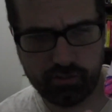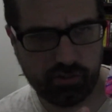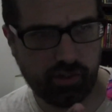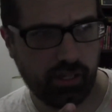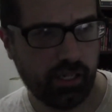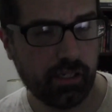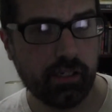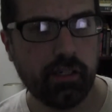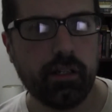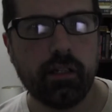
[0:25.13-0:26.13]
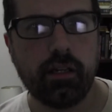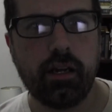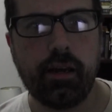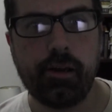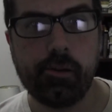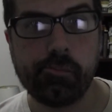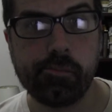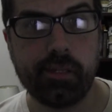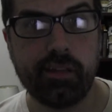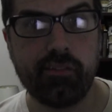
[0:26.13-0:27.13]
drawing
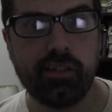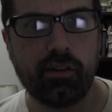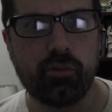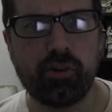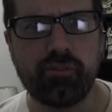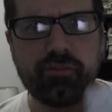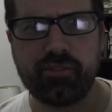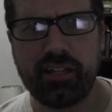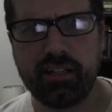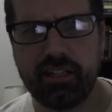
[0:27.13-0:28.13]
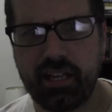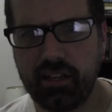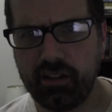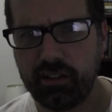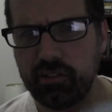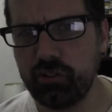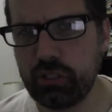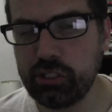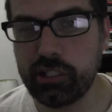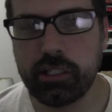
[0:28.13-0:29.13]
to give it a rough, kind of chaotic
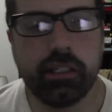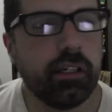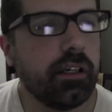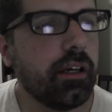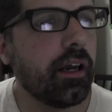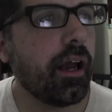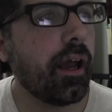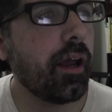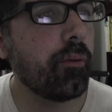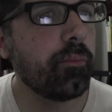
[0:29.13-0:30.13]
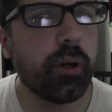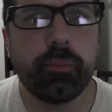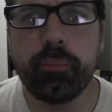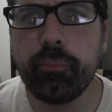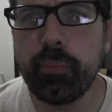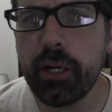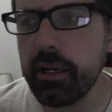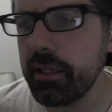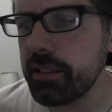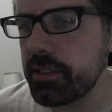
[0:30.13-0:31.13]
look.
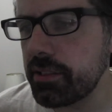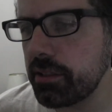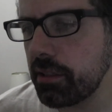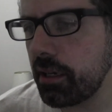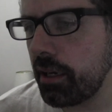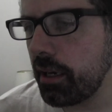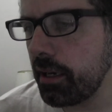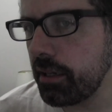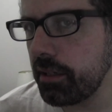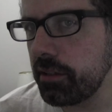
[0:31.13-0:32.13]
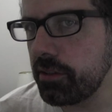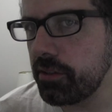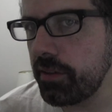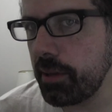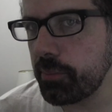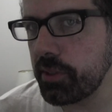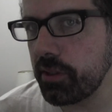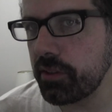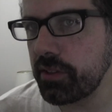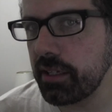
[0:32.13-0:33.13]
But that
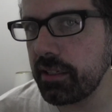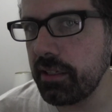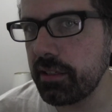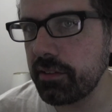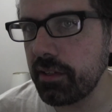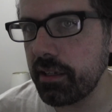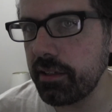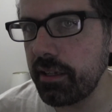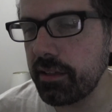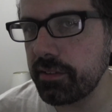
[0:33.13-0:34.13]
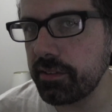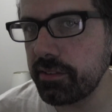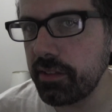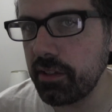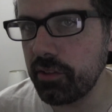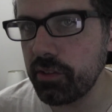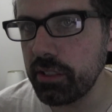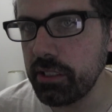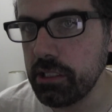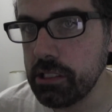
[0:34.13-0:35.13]
particular technique is not
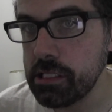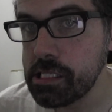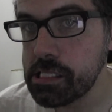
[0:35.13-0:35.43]
necessarily